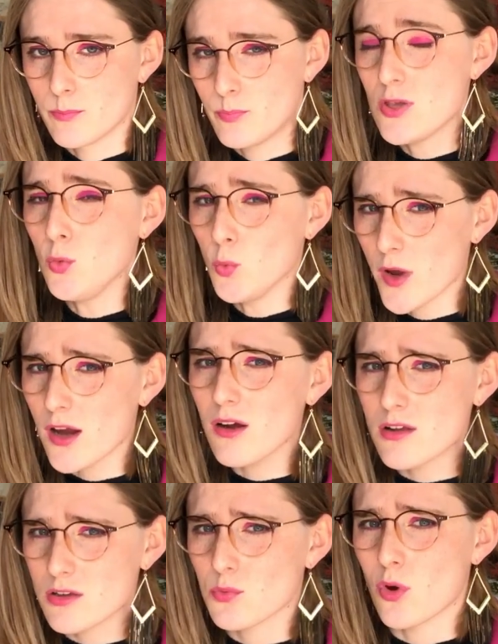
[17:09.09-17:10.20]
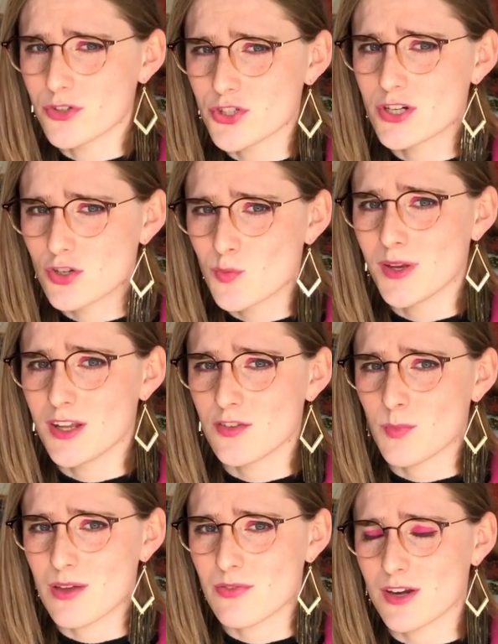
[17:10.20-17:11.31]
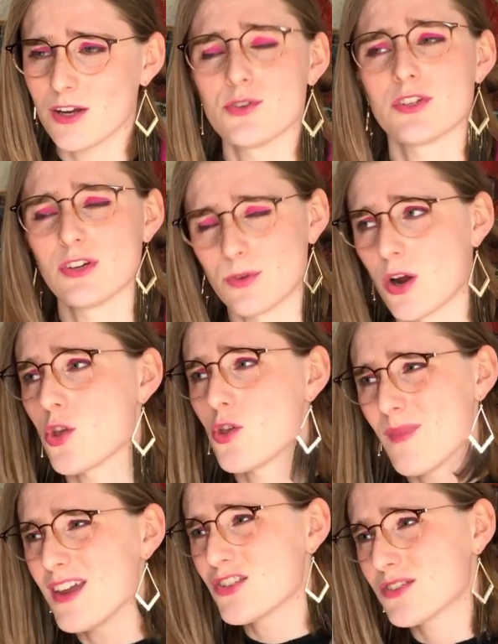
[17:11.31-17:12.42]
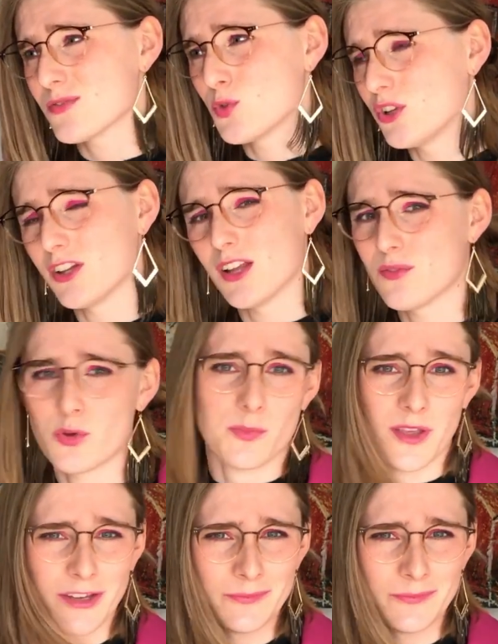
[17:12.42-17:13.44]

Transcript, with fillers: Be wary of watching too many of my videos in a row. You may just fall in love with me.